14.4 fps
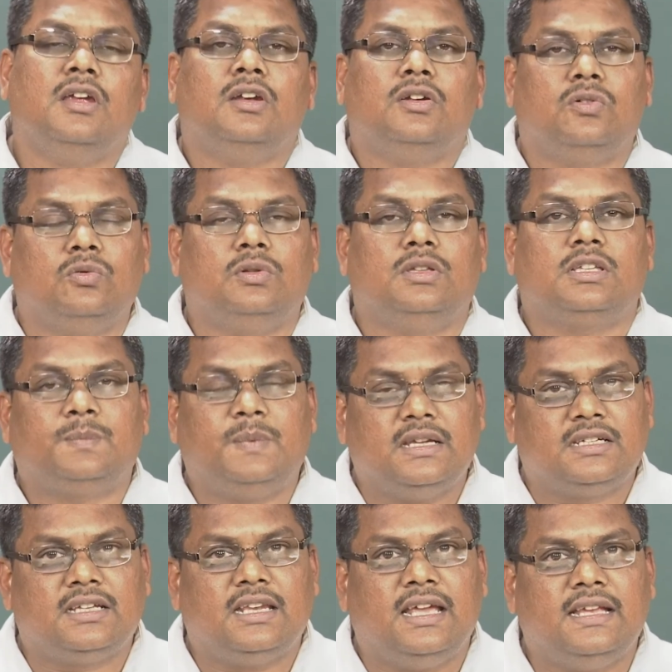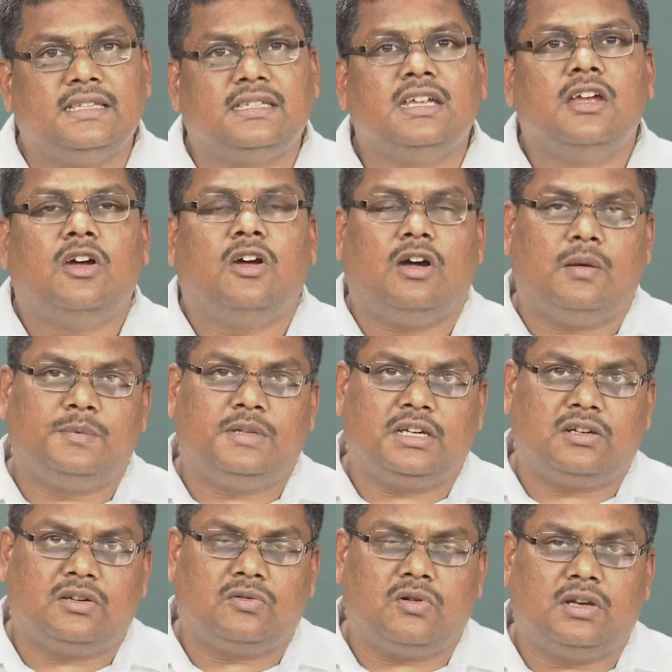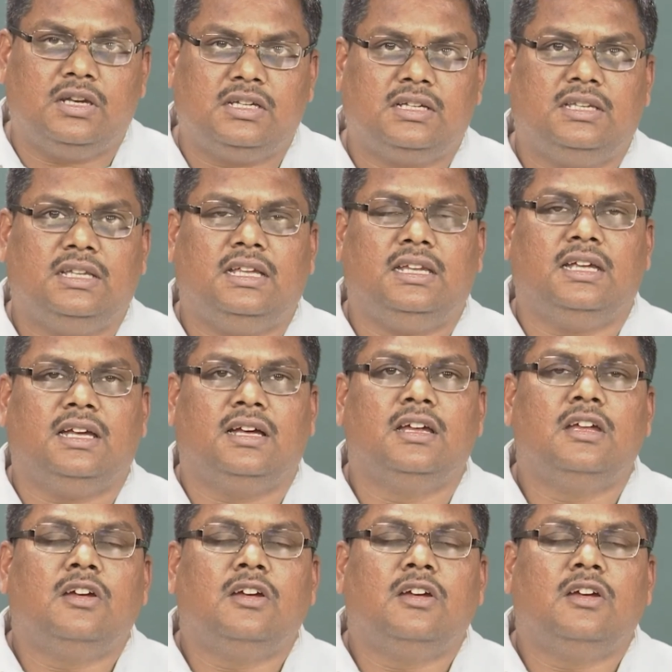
to the spatialized object recognition area